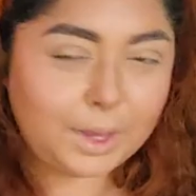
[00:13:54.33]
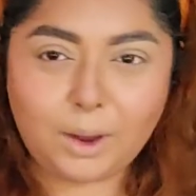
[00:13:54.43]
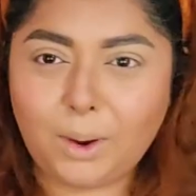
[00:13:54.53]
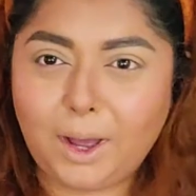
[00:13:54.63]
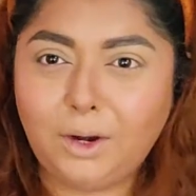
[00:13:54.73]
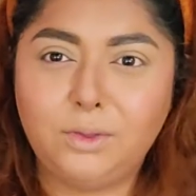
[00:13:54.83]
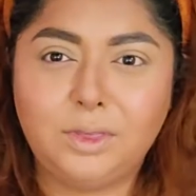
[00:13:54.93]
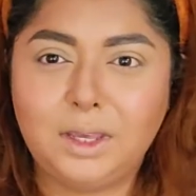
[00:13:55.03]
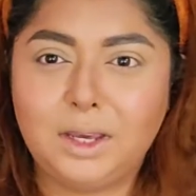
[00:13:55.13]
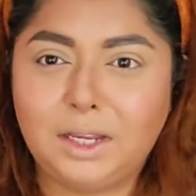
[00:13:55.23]
Now, I
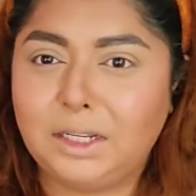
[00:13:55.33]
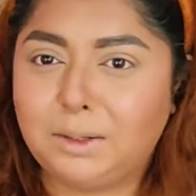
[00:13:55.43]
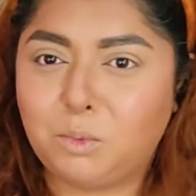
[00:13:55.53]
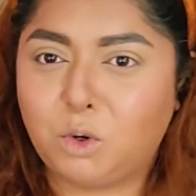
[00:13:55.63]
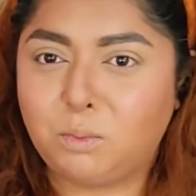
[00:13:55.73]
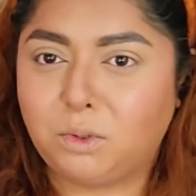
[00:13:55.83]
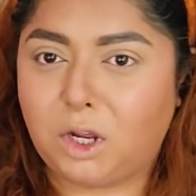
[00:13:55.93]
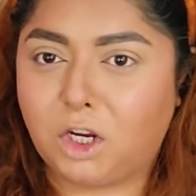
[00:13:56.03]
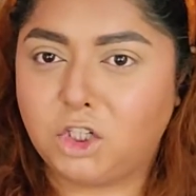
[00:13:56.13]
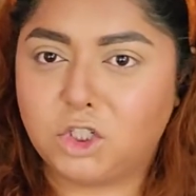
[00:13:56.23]
don't think I need more
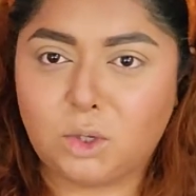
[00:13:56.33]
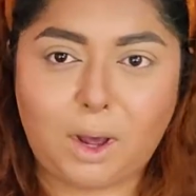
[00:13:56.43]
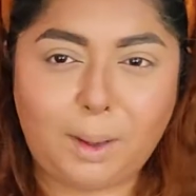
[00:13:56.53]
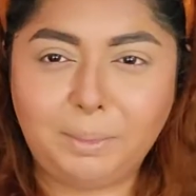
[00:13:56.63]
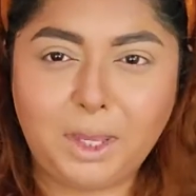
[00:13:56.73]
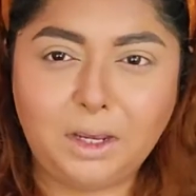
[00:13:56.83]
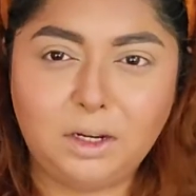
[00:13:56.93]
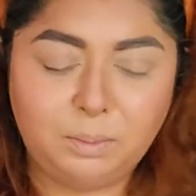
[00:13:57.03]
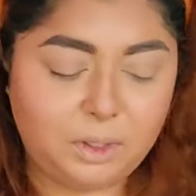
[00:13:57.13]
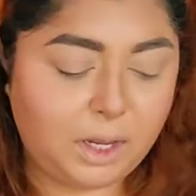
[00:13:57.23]
blush, so I'm not
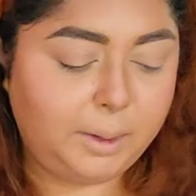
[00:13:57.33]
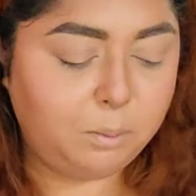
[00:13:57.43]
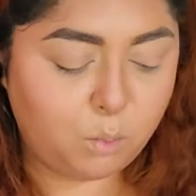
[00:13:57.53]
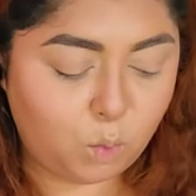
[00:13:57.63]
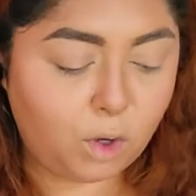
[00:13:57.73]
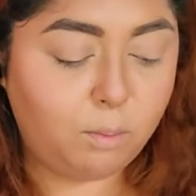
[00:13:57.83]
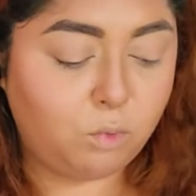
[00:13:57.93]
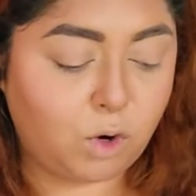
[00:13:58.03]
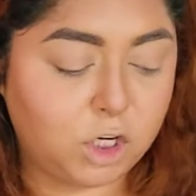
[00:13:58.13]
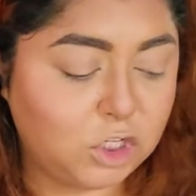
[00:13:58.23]
gonna apply more
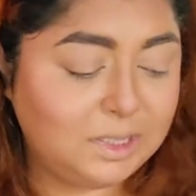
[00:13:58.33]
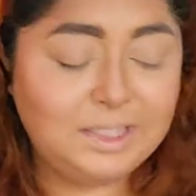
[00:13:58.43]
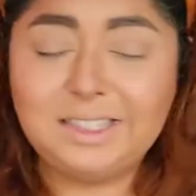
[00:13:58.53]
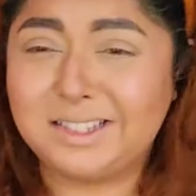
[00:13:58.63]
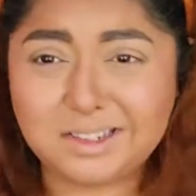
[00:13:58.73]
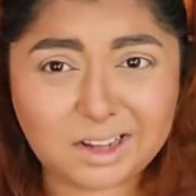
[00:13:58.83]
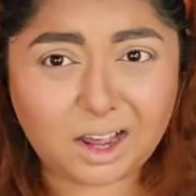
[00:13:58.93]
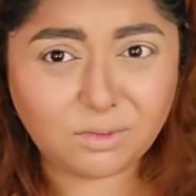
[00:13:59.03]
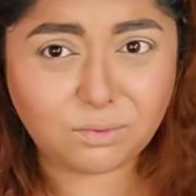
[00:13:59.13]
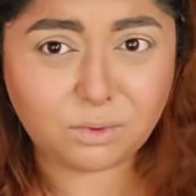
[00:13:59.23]
brush, at least
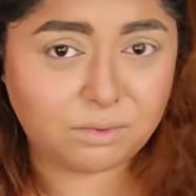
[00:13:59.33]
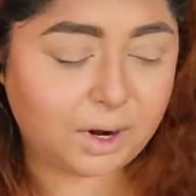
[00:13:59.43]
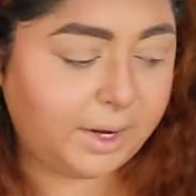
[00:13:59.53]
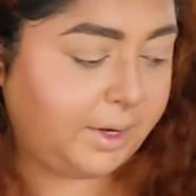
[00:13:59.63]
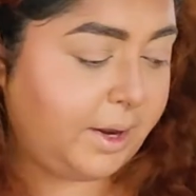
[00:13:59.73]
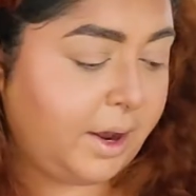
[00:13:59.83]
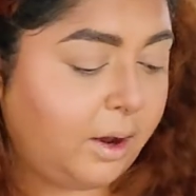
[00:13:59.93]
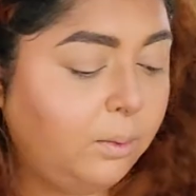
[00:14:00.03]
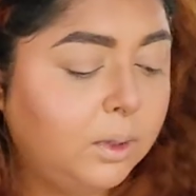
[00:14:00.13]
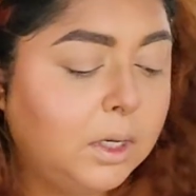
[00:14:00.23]
not for right
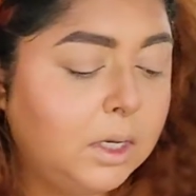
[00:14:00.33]
now.